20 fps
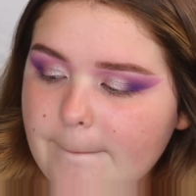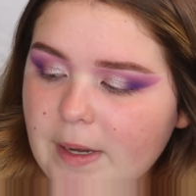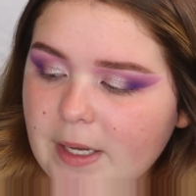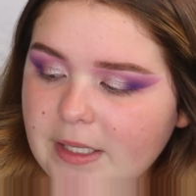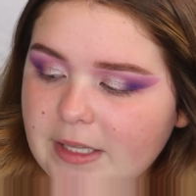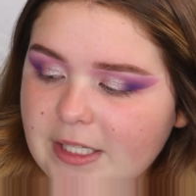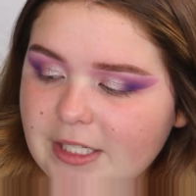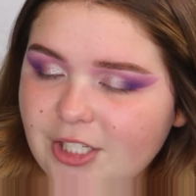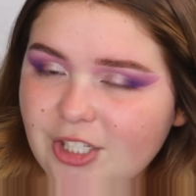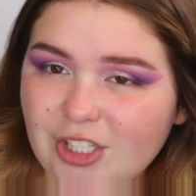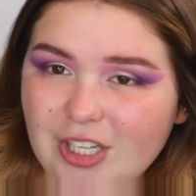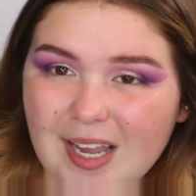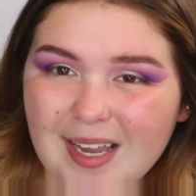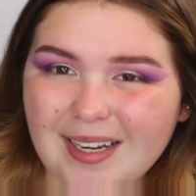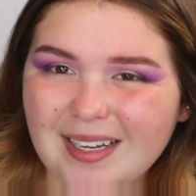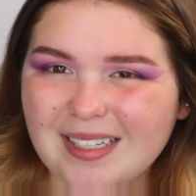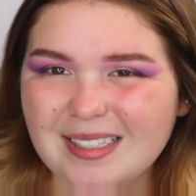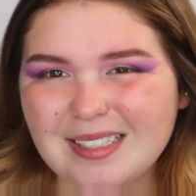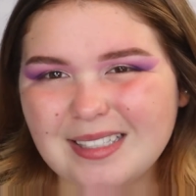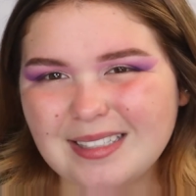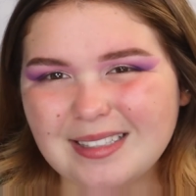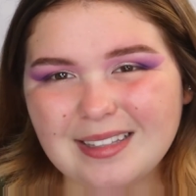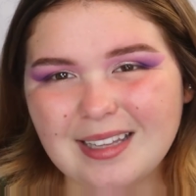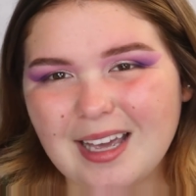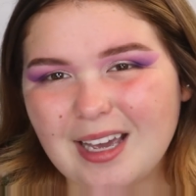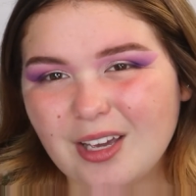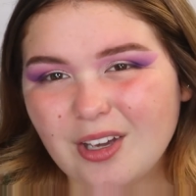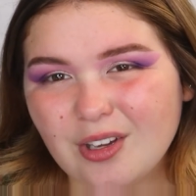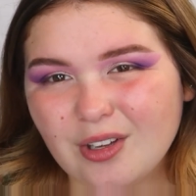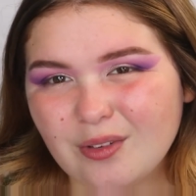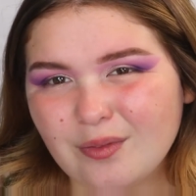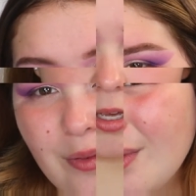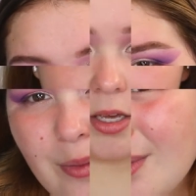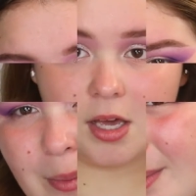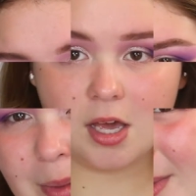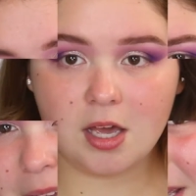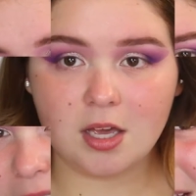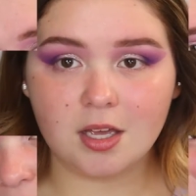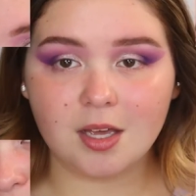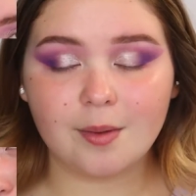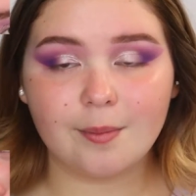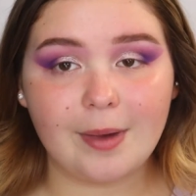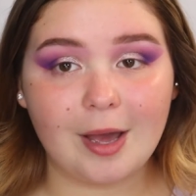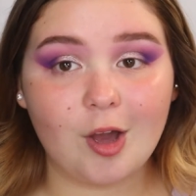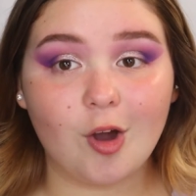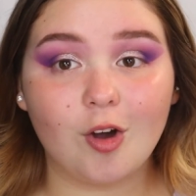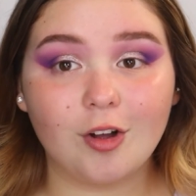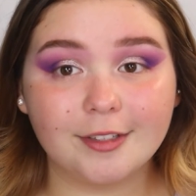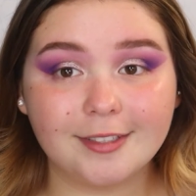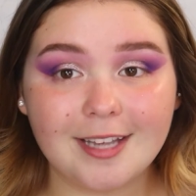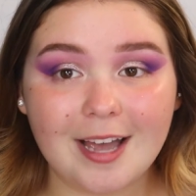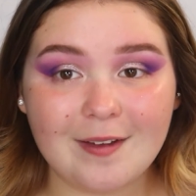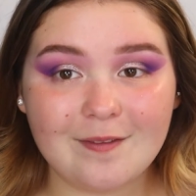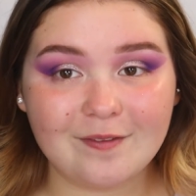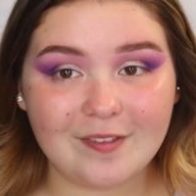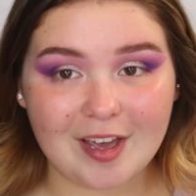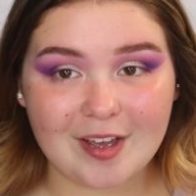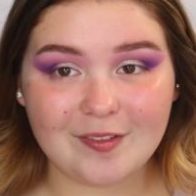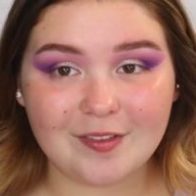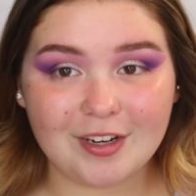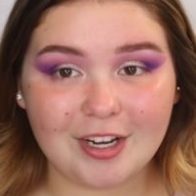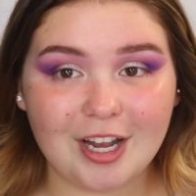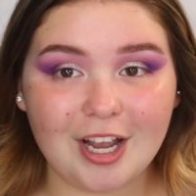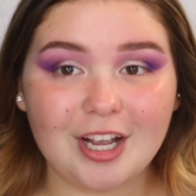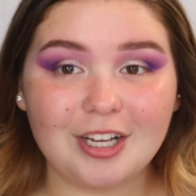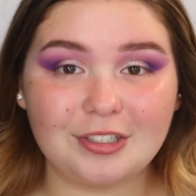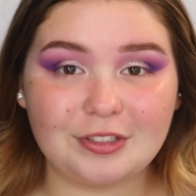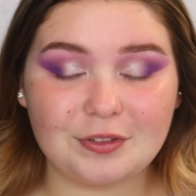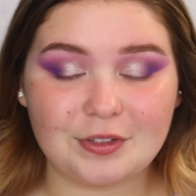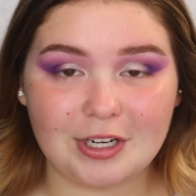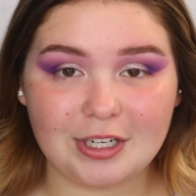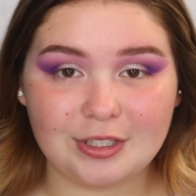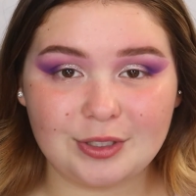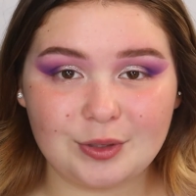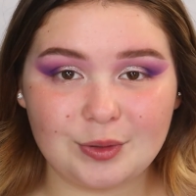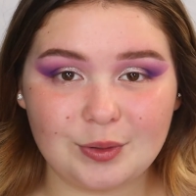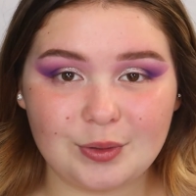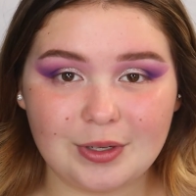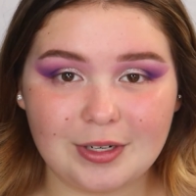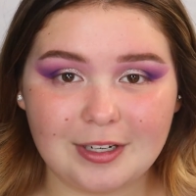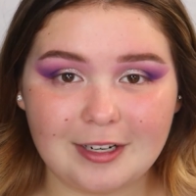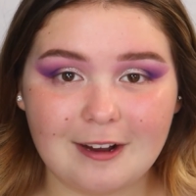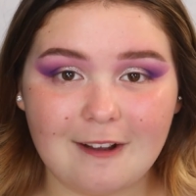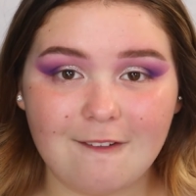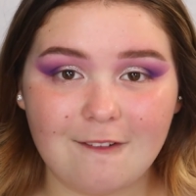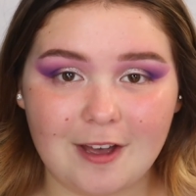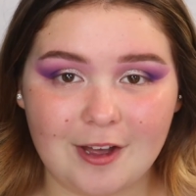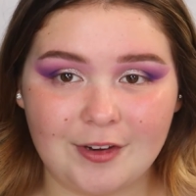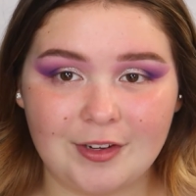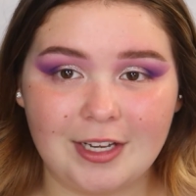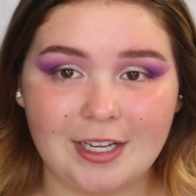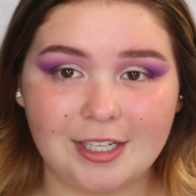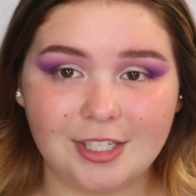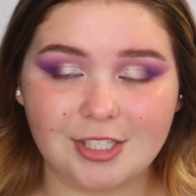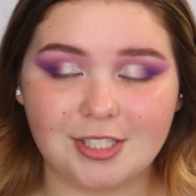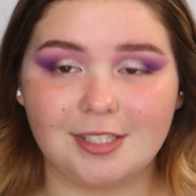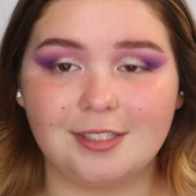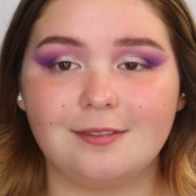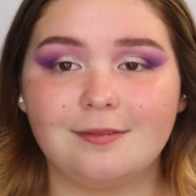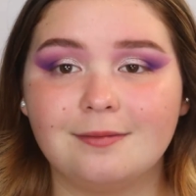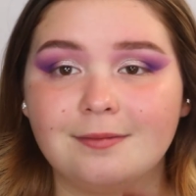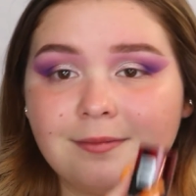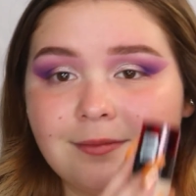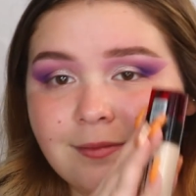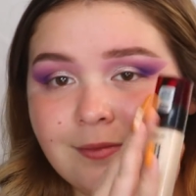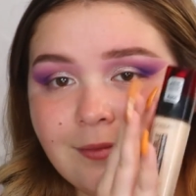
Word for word: but this shade isn't that good for me. My all-time favorite drugstore foundation.